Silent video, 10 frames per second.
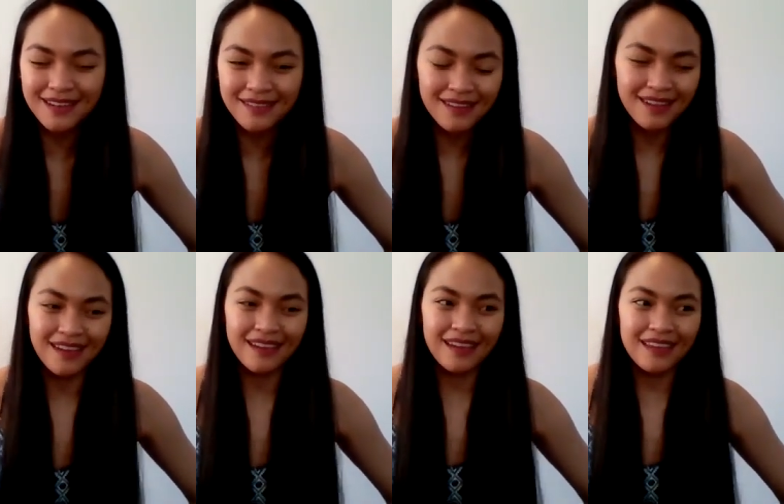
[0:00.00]
And
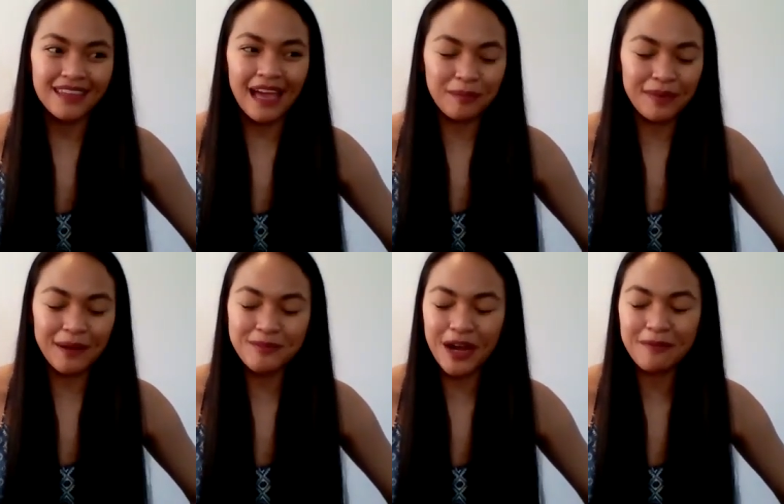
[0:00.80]
yeah, but
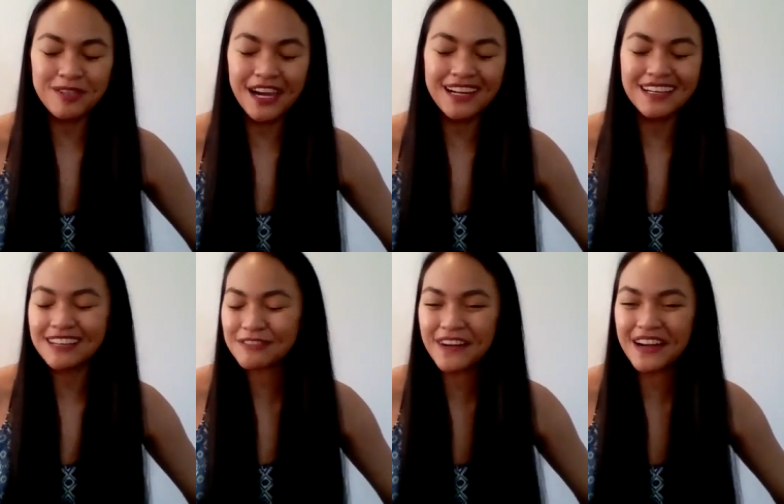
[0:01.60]
I'm trying to
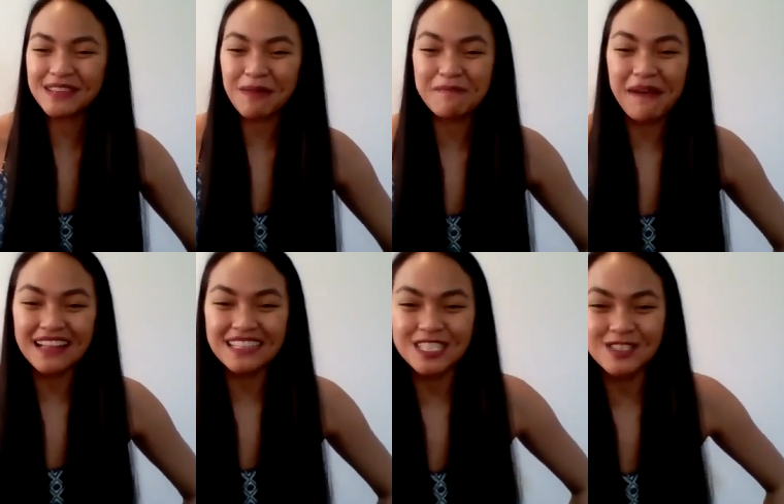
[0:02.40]
find my
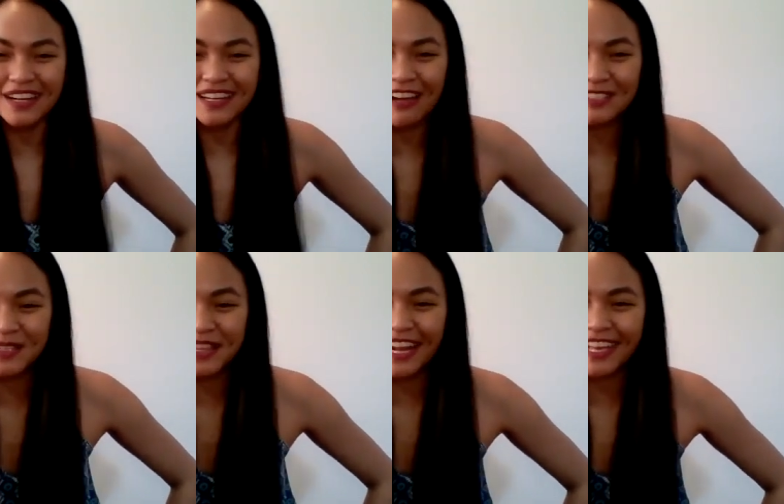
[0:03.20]
balance right now so
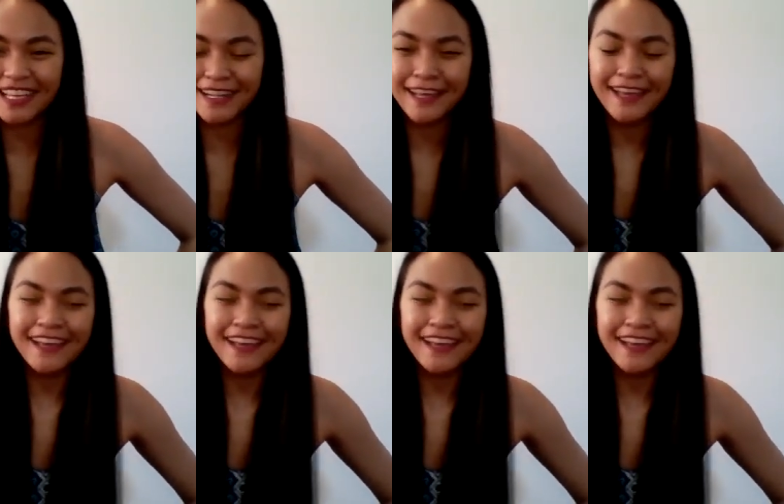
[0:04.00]
that I can